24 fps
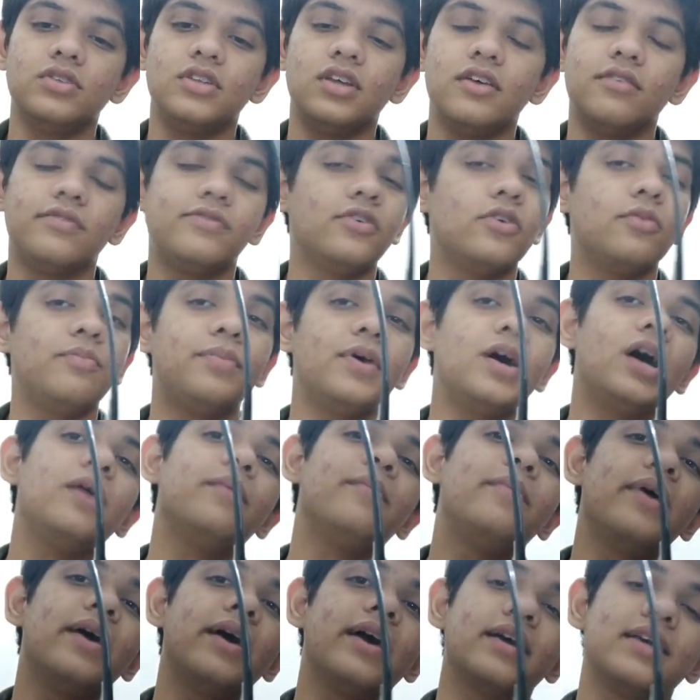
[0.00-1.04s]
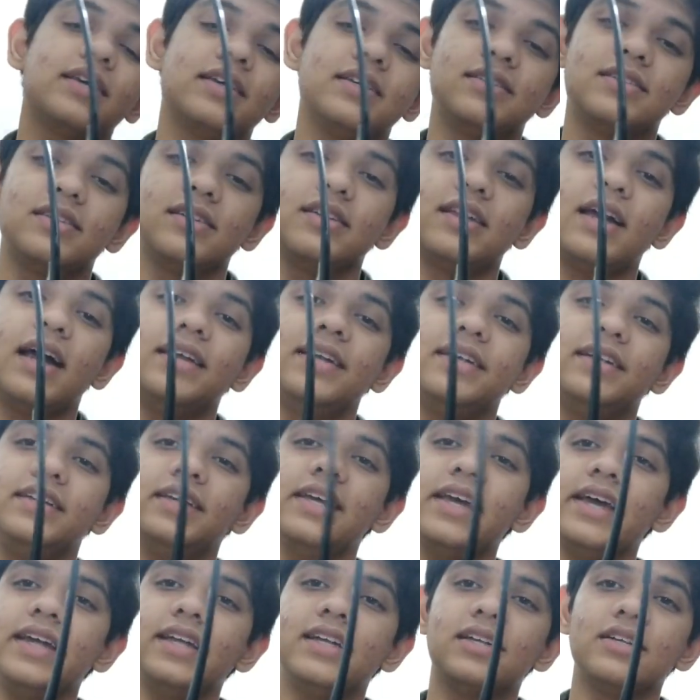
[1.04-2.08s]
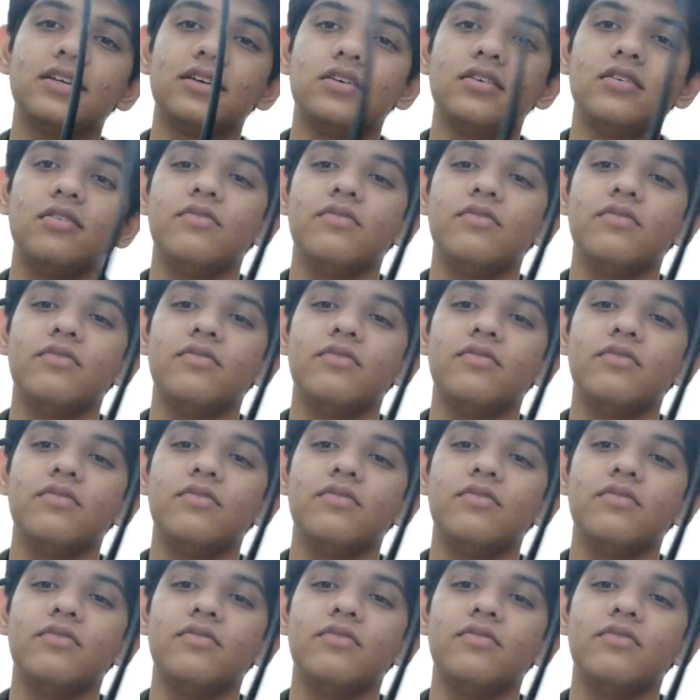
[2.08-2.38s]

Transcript: therefore power bank isn't added yet.